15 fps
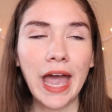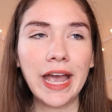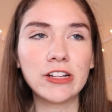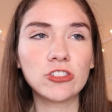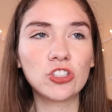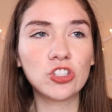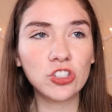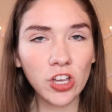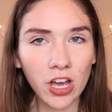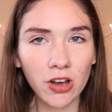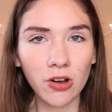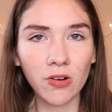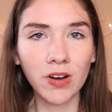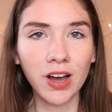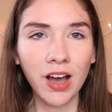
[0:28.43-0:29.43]
And
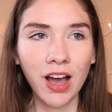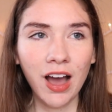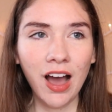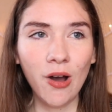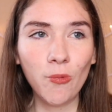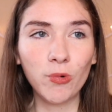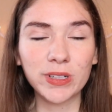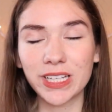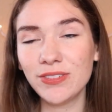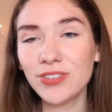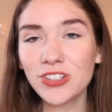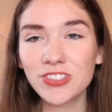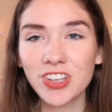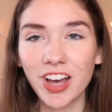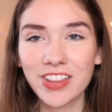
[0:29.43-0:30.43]
so when I
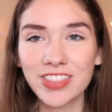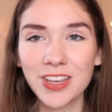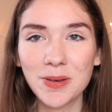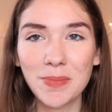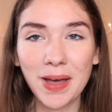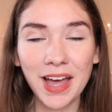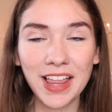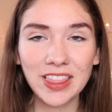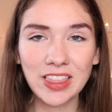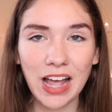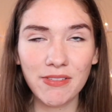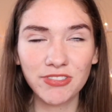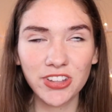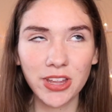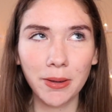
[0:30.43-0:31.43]
first got them,
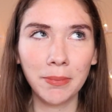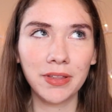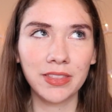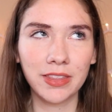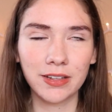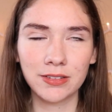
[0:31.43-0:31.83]
loved them.